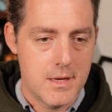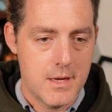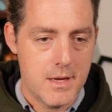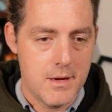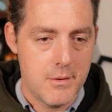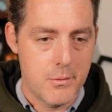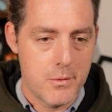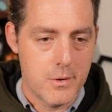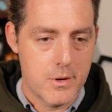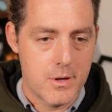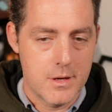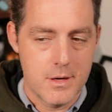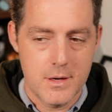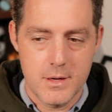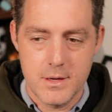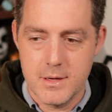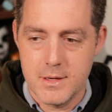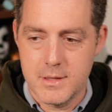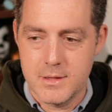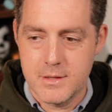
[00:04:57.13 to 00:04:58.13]
And we're
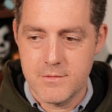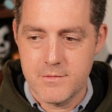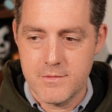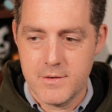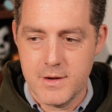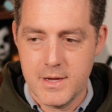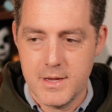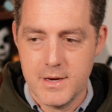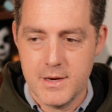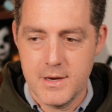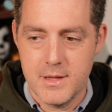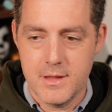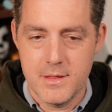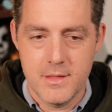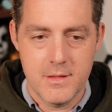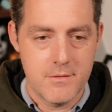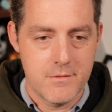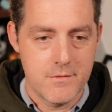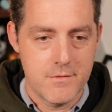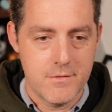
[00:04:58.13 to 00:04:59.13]
gonna define
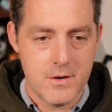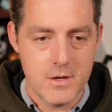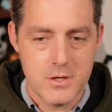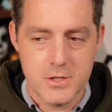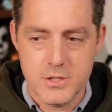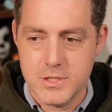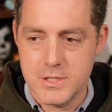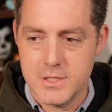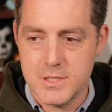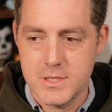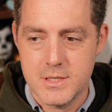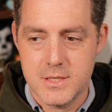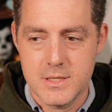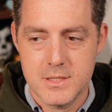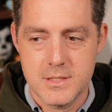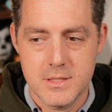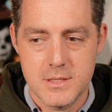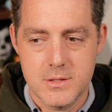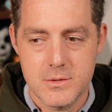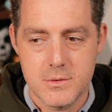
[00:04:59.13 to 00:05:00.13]
the function
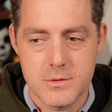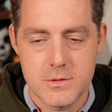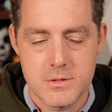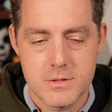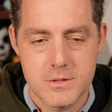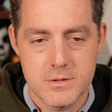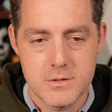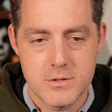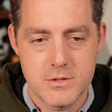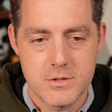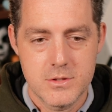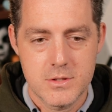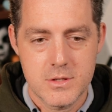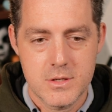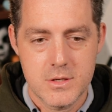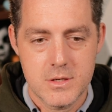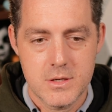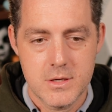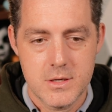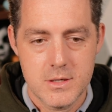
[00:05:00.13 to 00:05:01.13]
is equal to
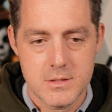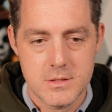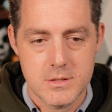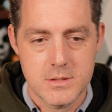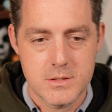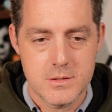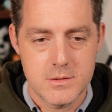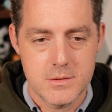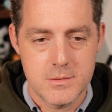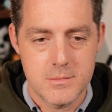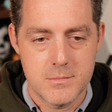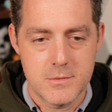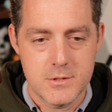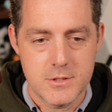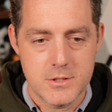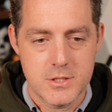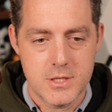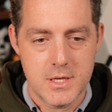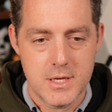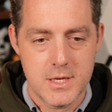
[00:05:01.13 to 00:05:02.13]
custom
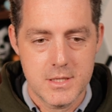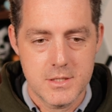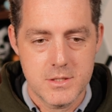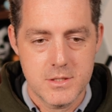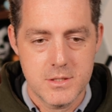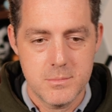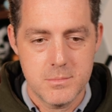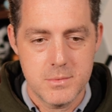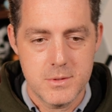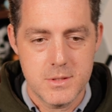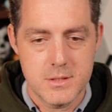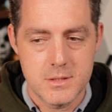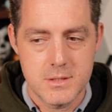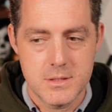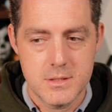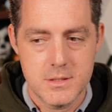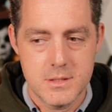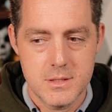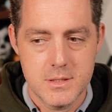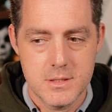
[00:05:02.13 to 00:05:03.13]
chat
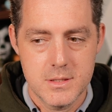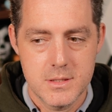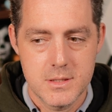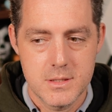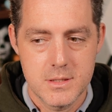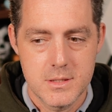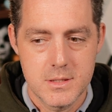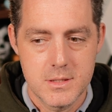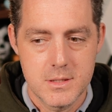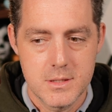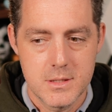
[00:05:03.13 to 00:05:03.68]
GPT